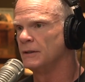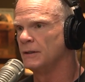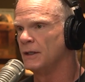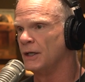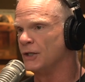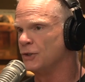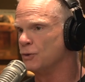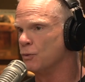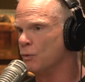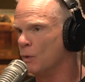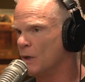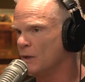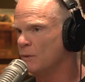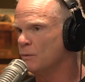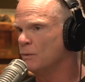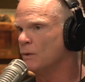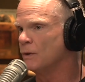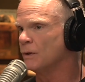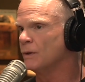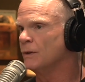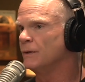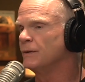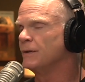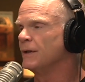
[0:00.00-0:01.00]
It's one
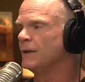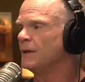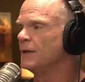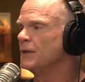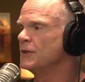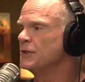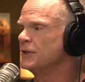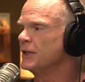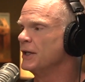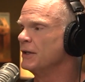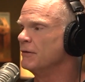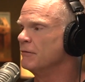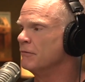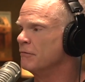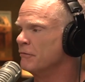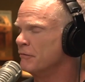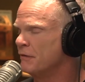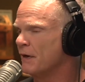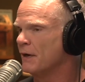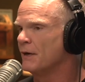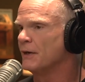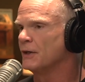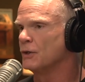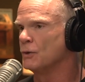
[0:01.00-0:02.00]
word, and it's said
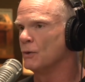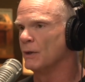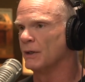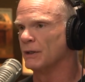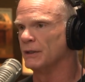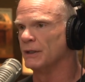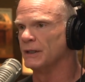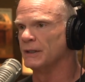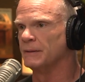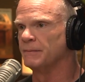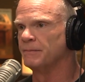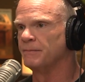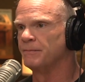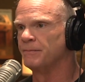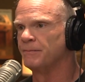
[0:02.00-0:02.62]
very quickly.